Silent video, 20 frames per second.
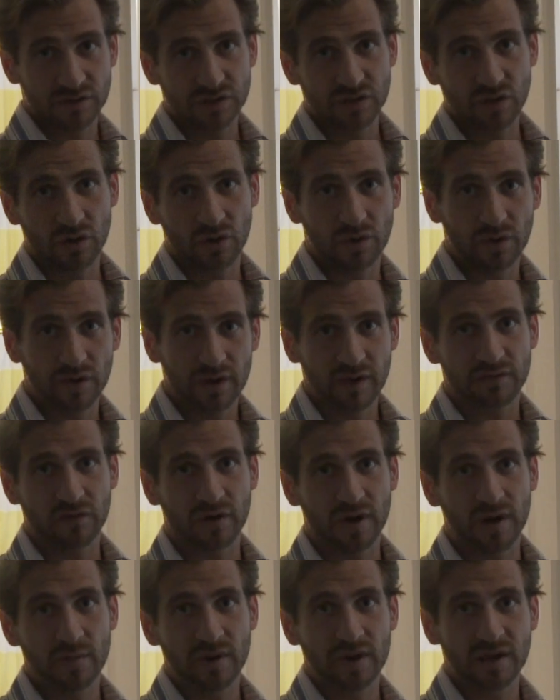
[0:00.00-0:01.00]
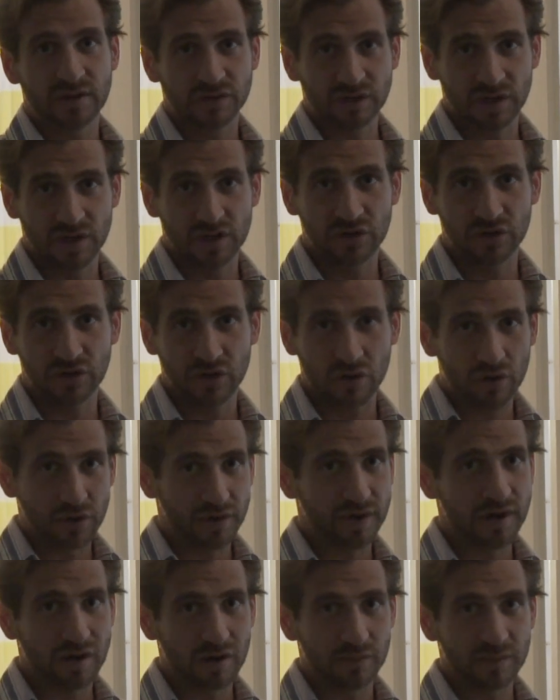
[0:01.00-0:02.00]
So for anybody that's looking to do your own
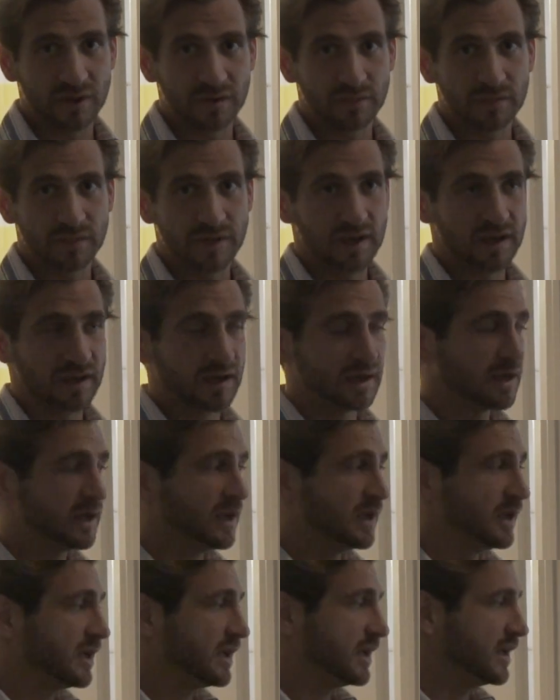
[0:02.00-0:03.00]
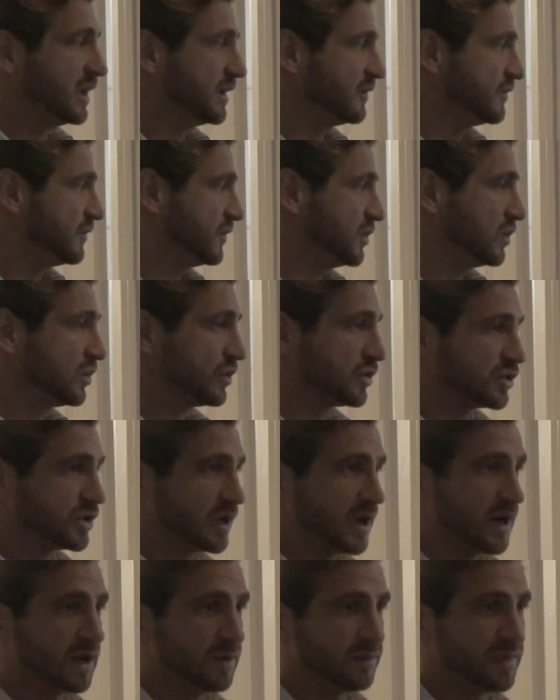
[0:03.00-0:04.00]
Airbnb, if you're
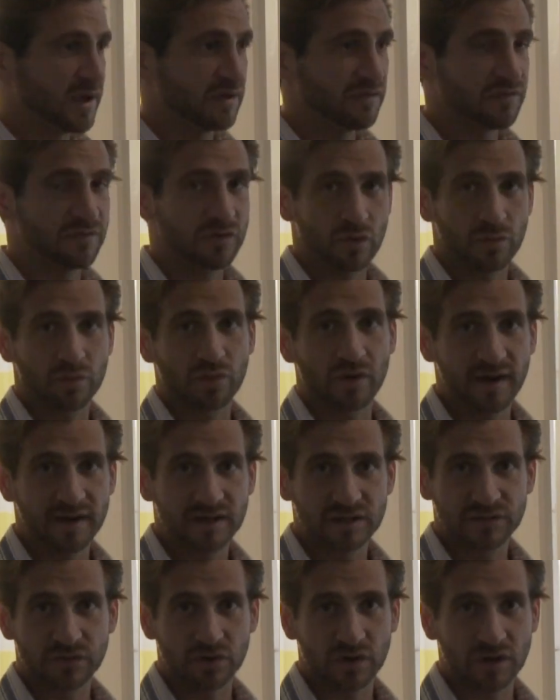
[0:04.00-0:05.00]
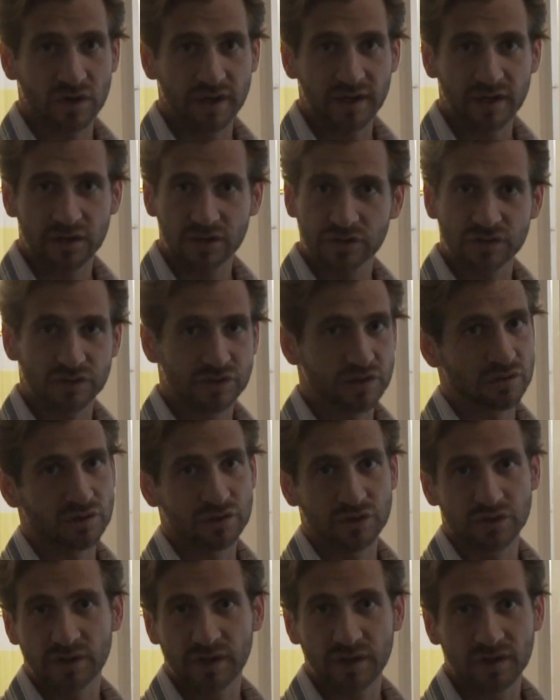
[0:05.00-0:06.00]
trying to pay full price for cleaners, don't
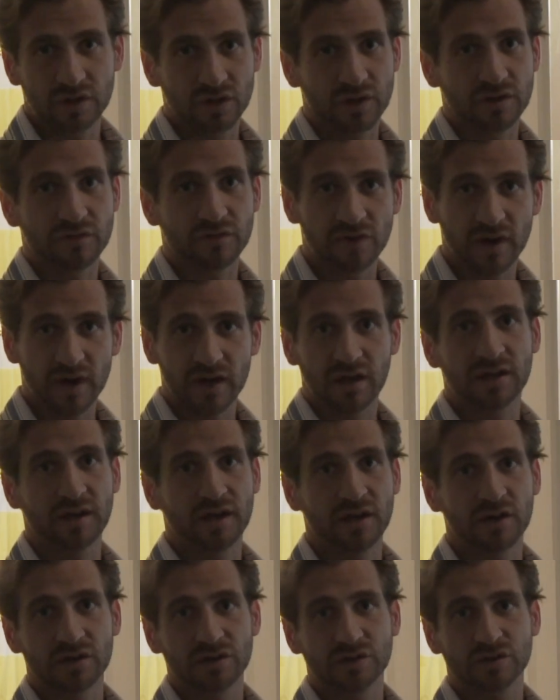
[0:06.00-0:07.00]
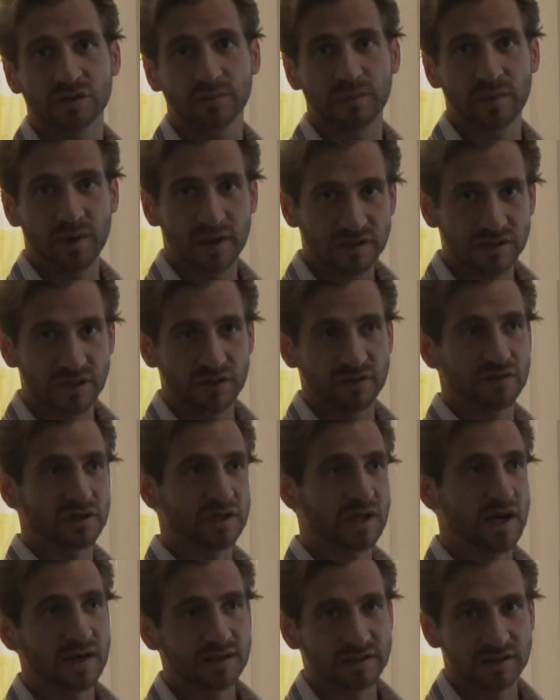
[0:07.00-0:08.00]
do it. You can find cleaners based on the
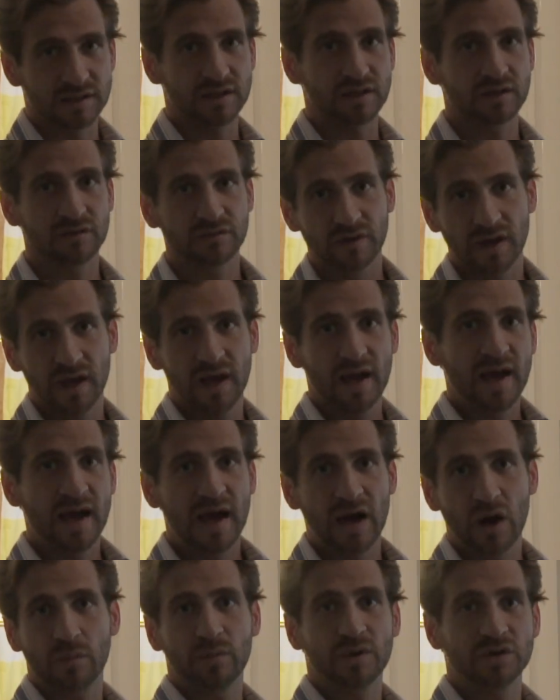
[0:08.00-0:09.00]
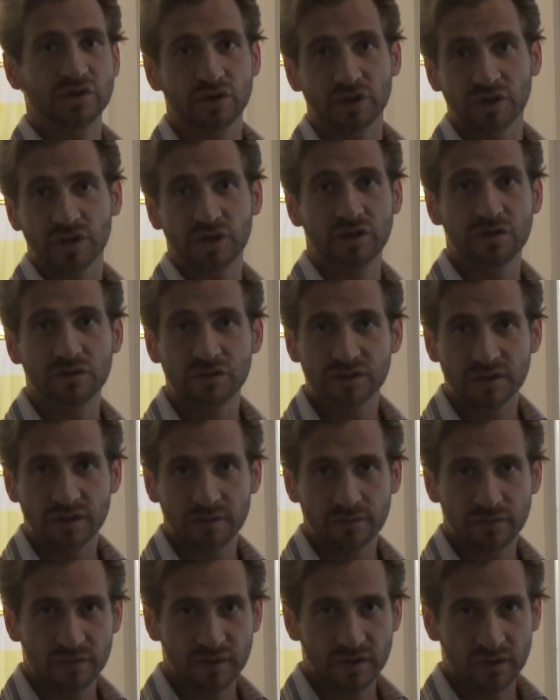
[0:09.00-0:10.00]
velocity of how much you're going to use
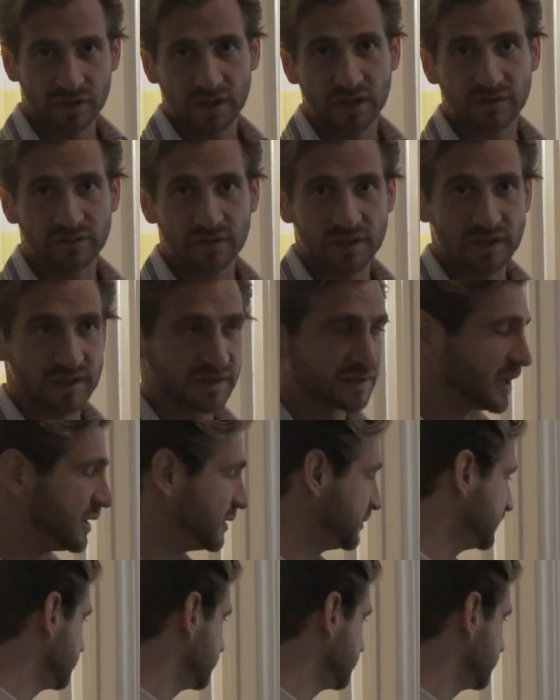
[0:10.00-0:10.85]
them. They'll give you a discount.